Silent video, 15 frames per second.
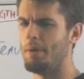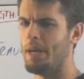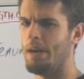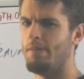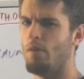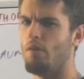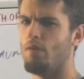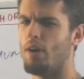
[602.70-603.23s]
have
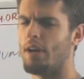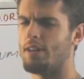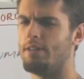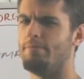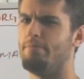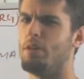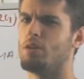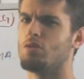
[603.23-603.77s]
overactive
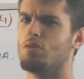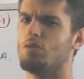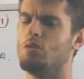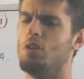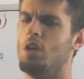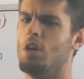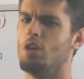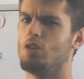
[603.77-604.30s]
muscles,
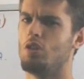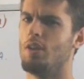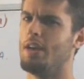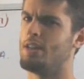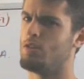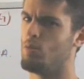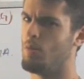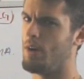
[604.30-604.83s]
so
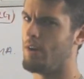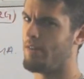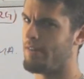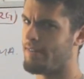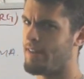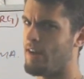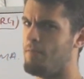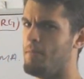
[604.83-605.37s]
that's where the
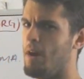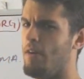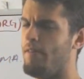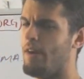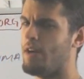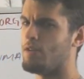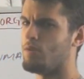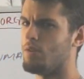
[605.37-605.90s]

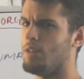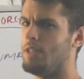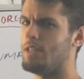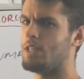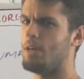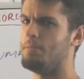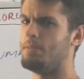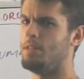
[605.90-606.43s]
self-myofascial release
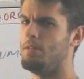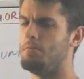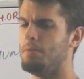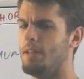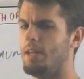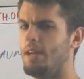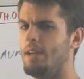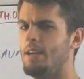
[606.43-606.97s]
comes into
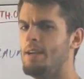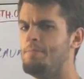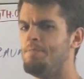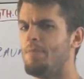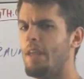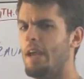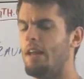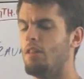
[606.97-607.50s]
play,
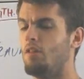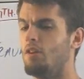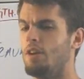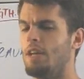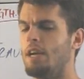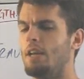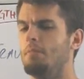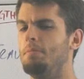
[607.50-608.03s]
and learning
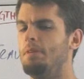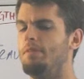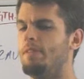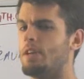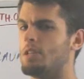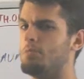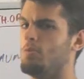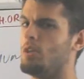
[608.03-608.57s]
how to be
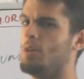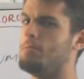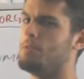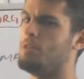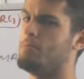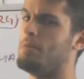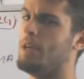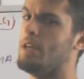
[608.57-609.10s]
flexible comes
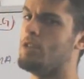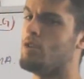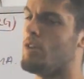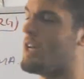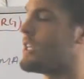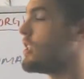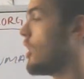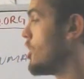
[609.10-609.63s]
into play. So
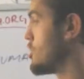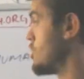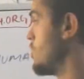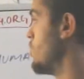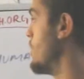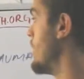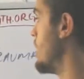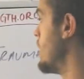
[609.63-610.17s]
that's also
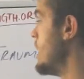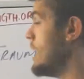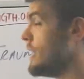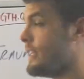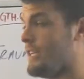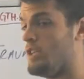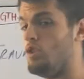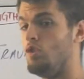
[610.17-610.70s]
where
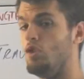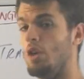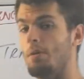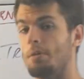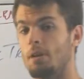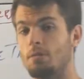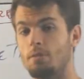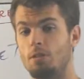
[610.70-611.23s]
tissue trauma
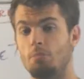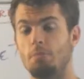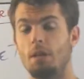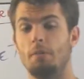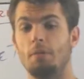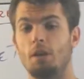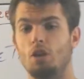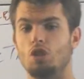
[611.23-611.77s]
comes into play,
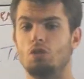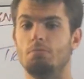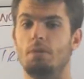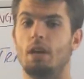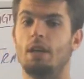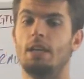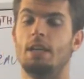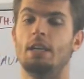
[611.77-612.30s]
because your
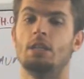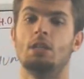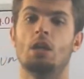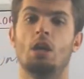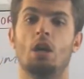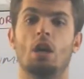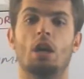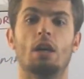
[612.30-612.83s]
body has
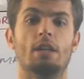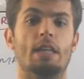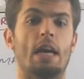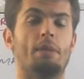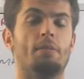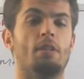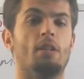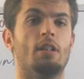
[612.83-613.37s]

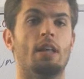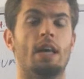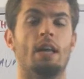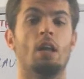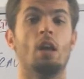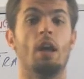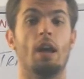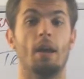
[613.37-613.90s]
adapted to that,
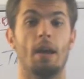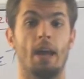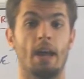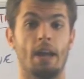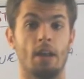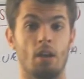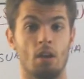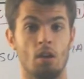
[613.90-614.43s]
and